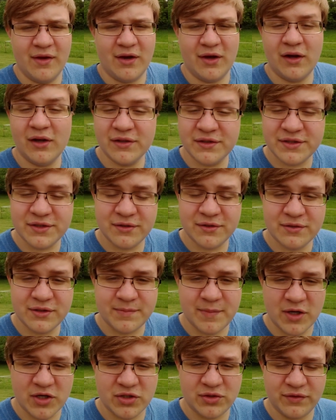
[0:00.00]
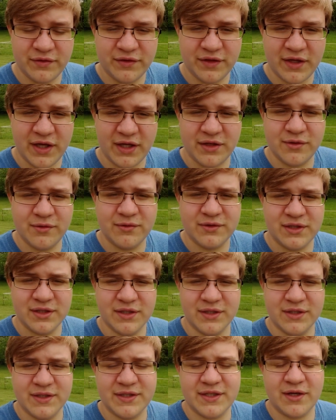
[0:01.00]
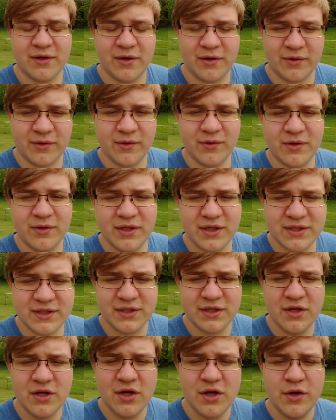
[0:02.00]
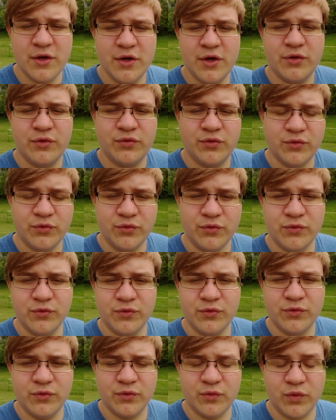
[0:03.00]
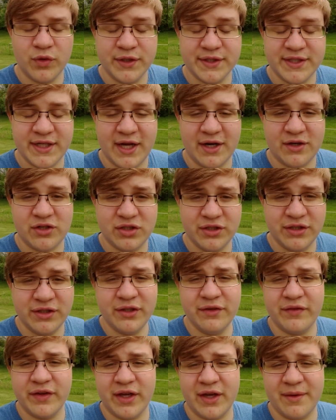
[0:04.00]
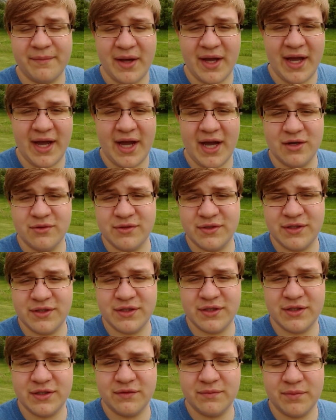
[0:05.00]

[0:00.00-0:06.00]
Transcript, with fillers: Also, special thank you to Sarah Krunix, who was actually living at my house